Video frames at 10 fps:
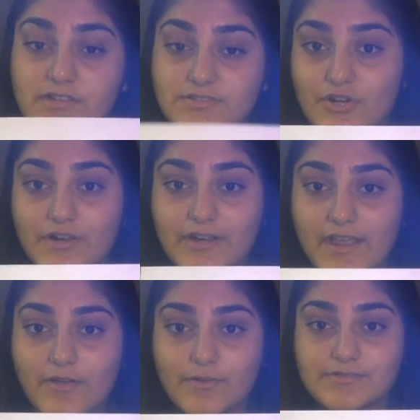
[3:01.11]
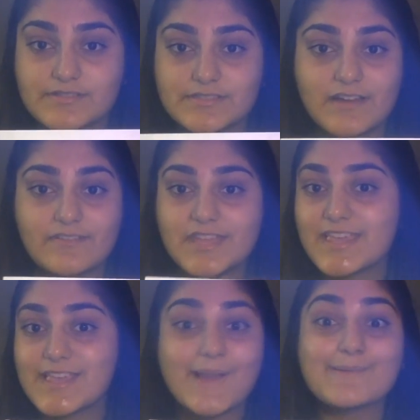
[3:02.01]
certain angles instead of
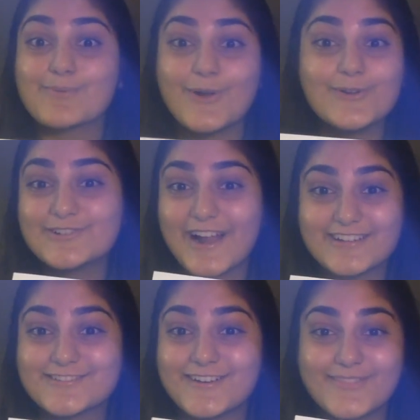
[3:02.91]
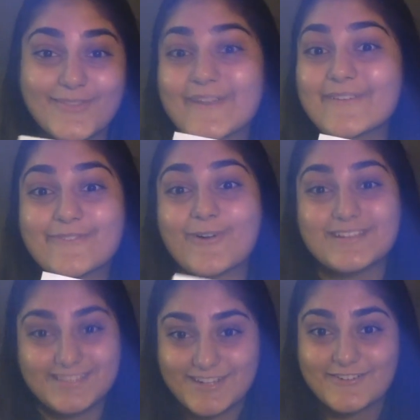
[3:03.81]
taking out a protractor and looking for
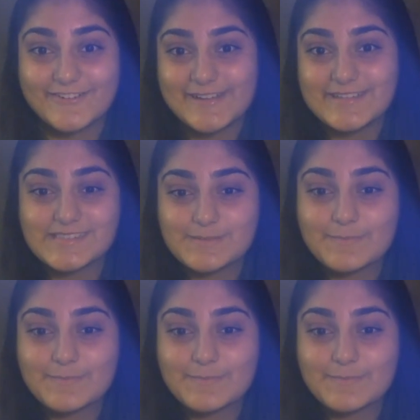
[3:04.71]
its degrees.